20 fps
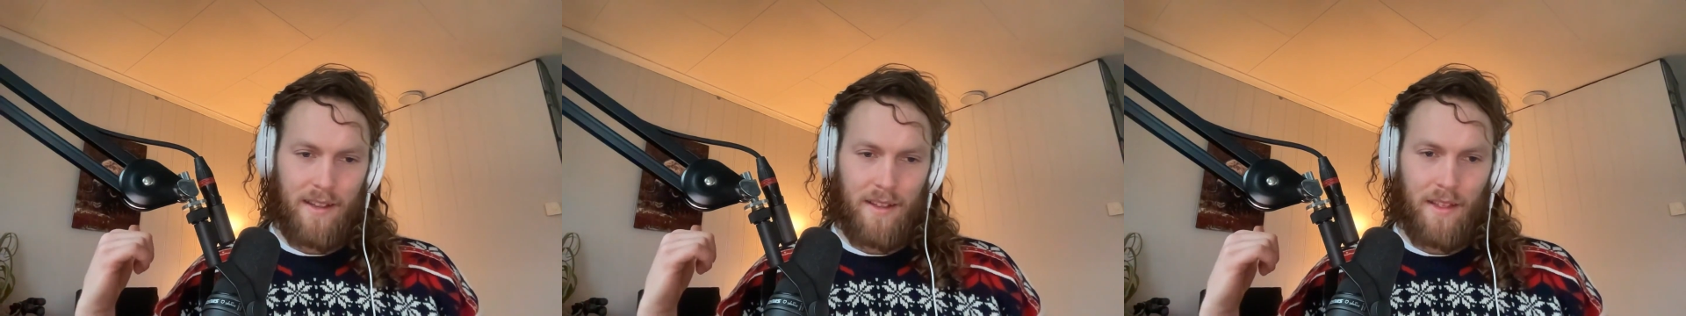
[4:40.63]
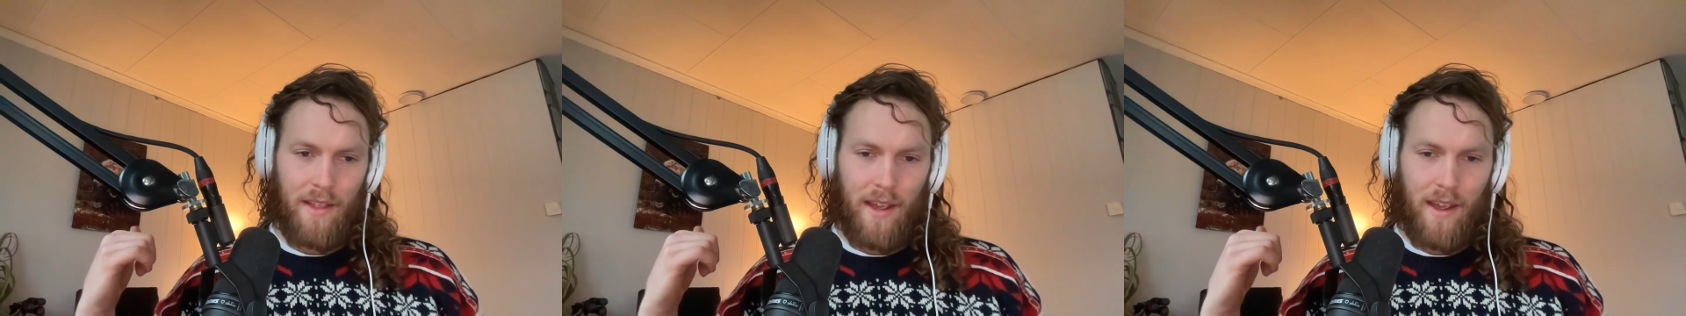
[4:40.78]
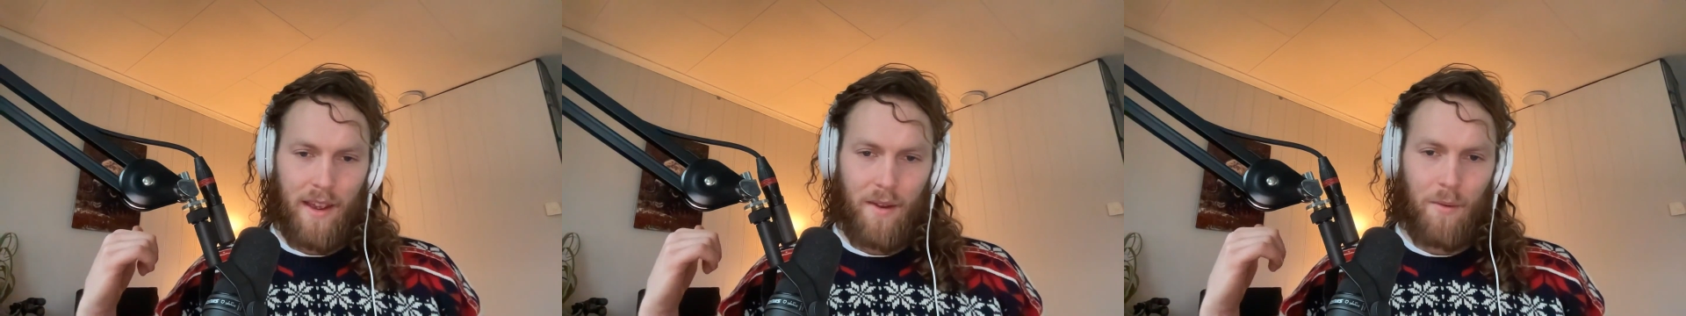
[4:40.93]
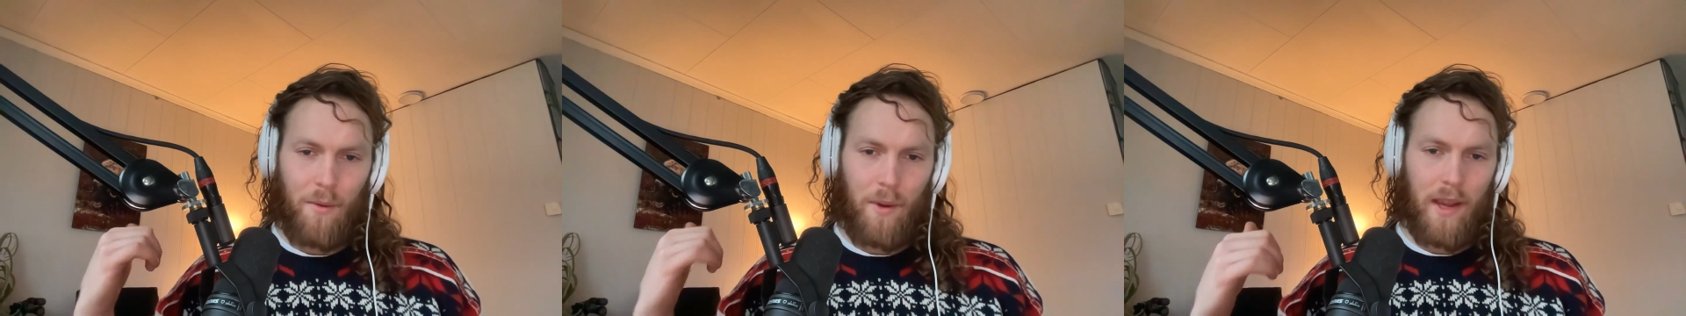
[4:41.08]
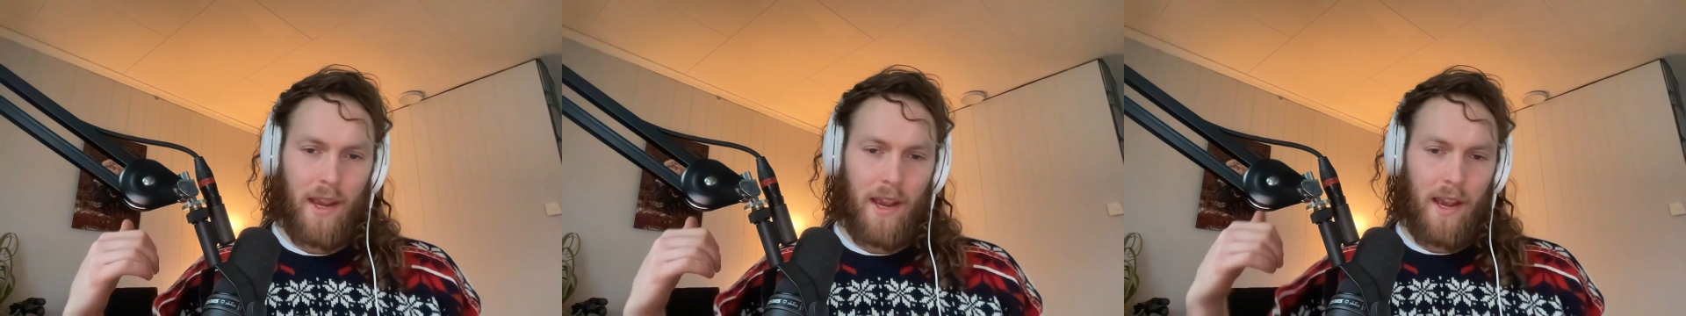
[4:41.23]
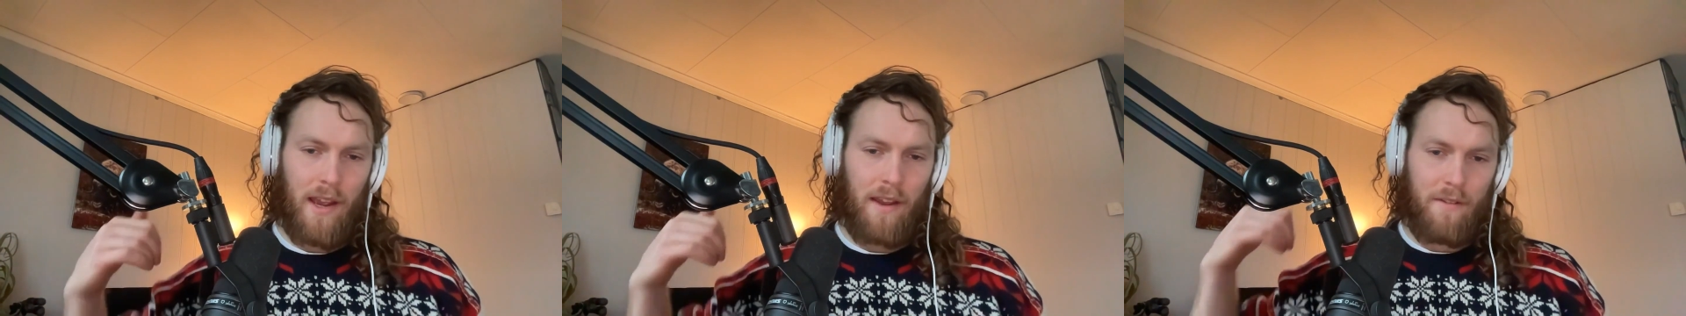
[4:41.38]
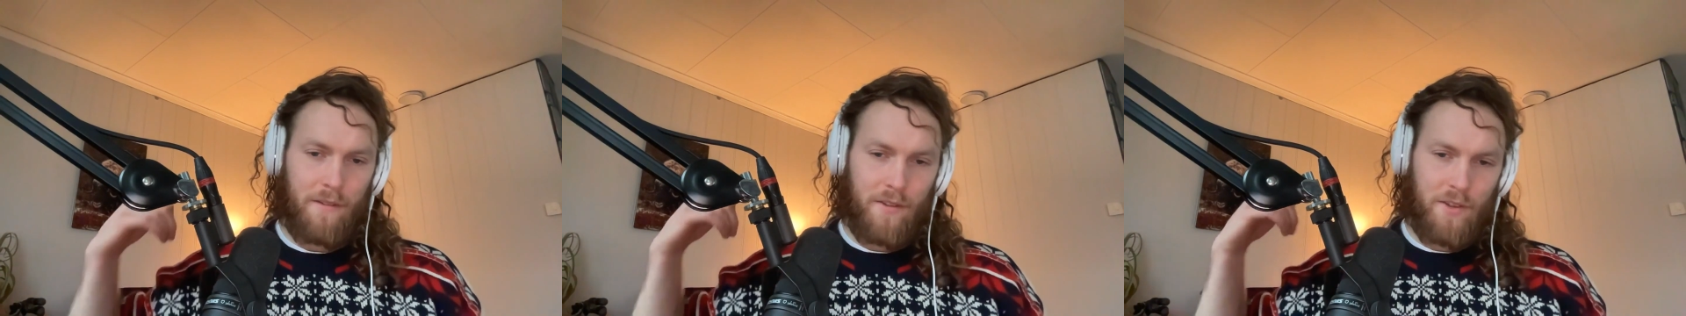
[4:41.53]
that we
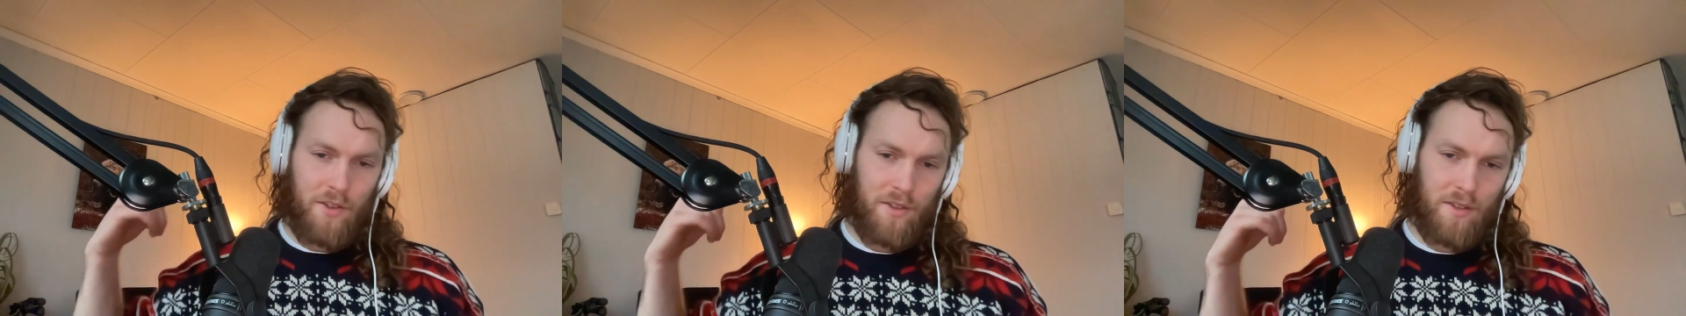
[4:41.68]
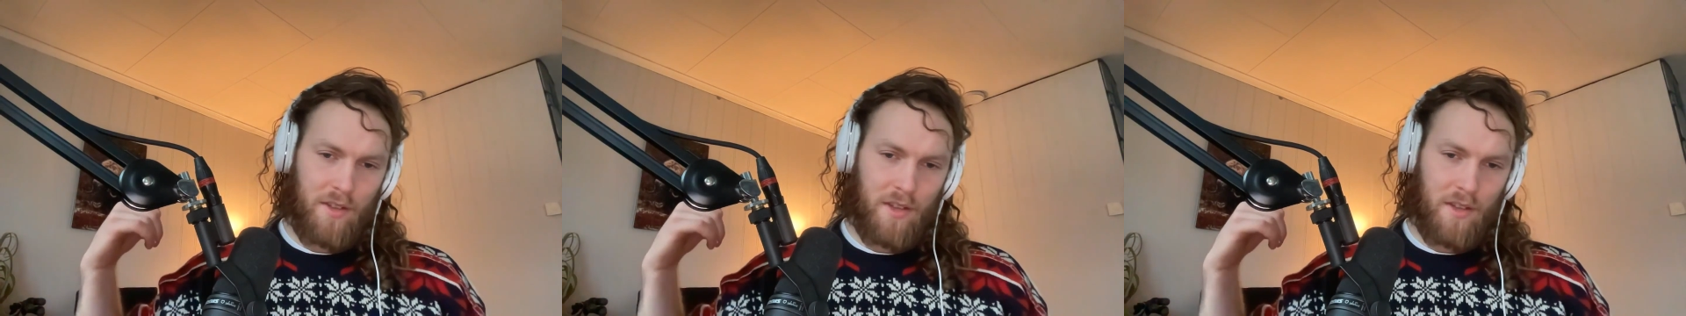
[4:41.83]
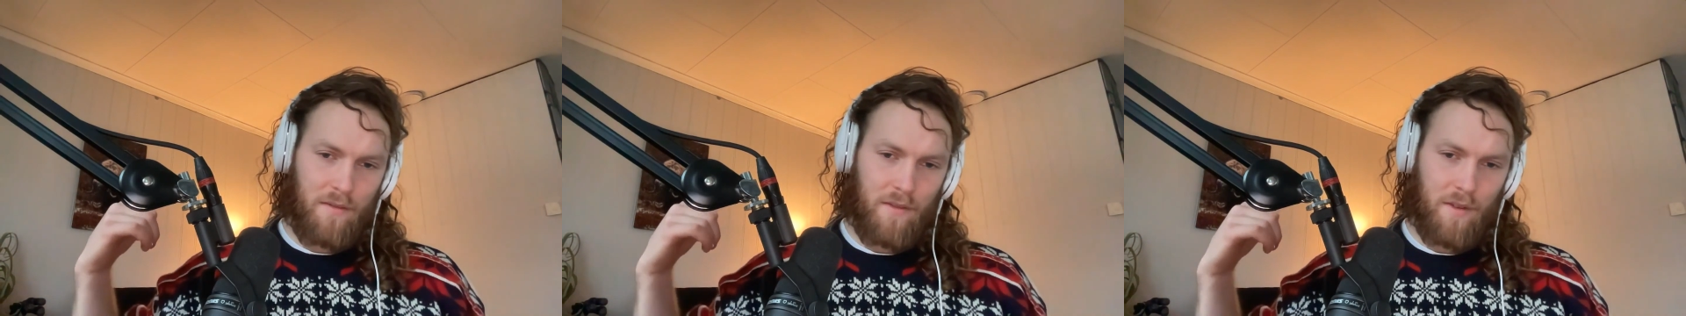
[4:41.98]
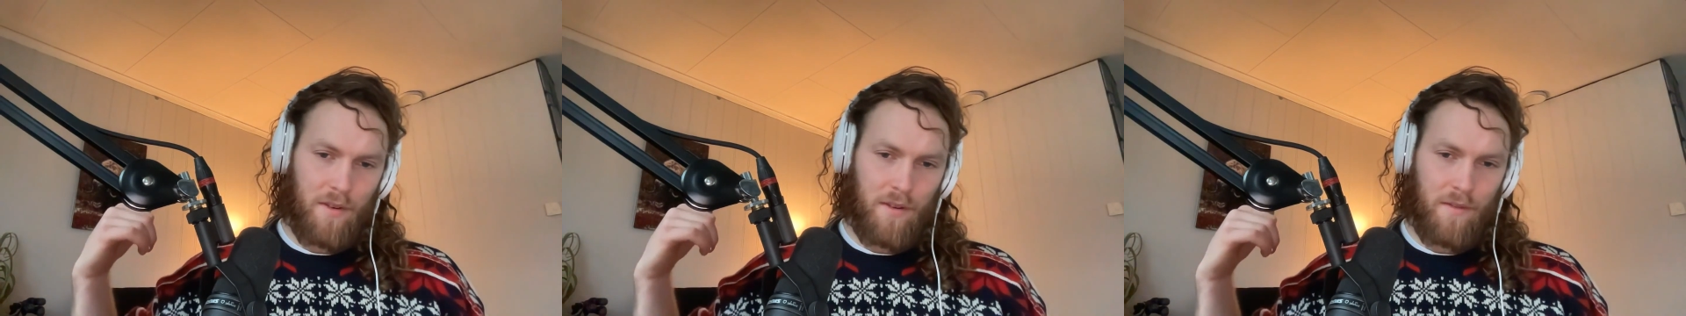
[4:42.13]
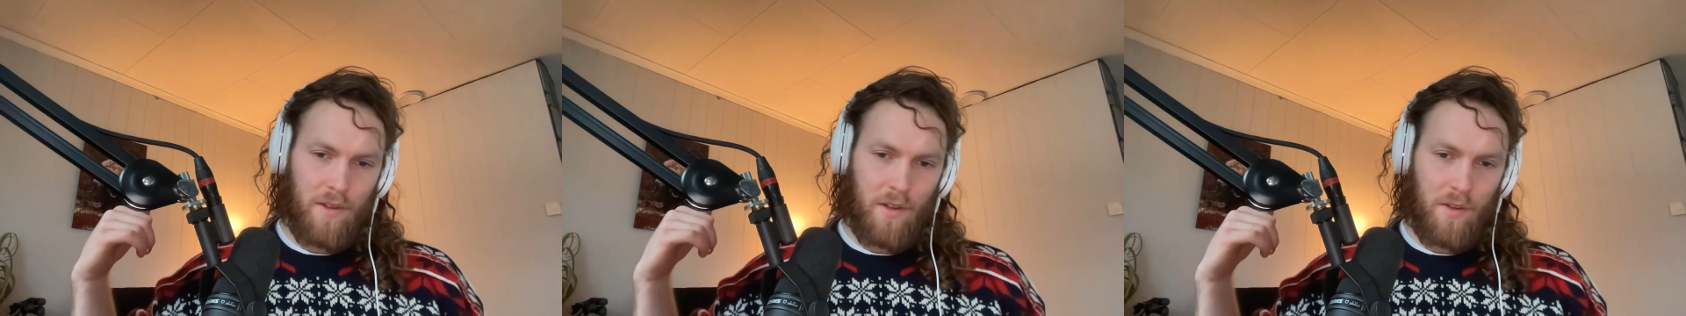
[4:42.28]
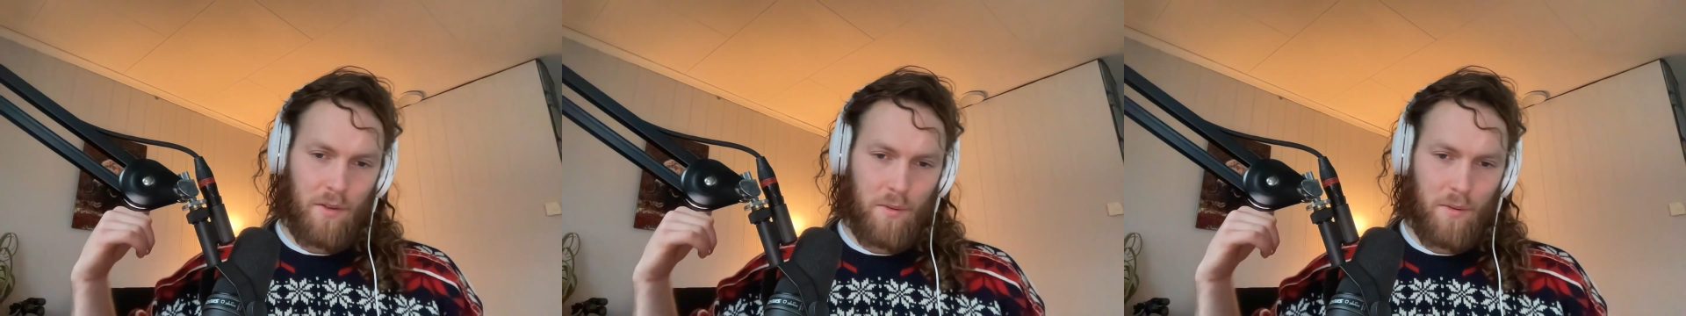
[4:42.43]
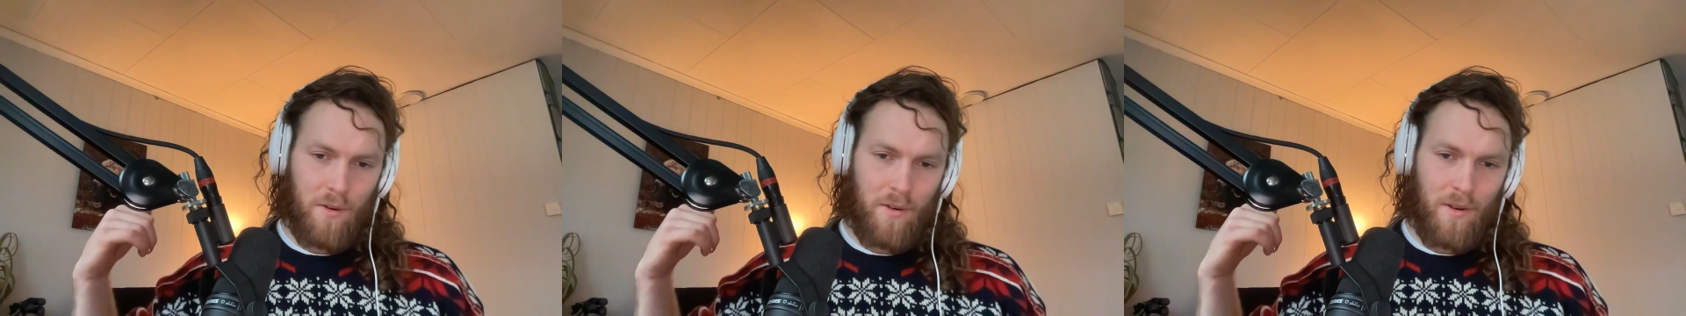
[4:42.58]
have just in front of the
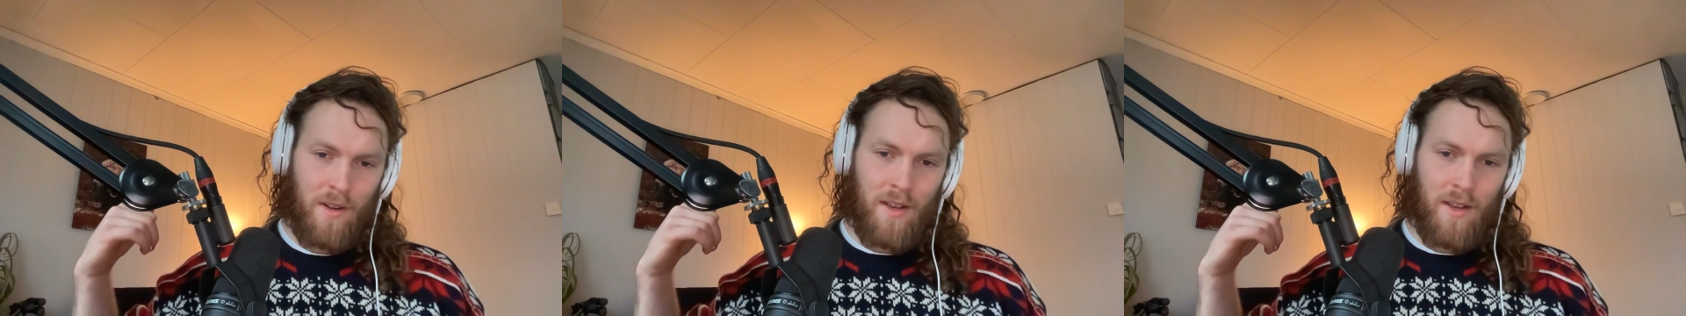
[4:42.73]
door.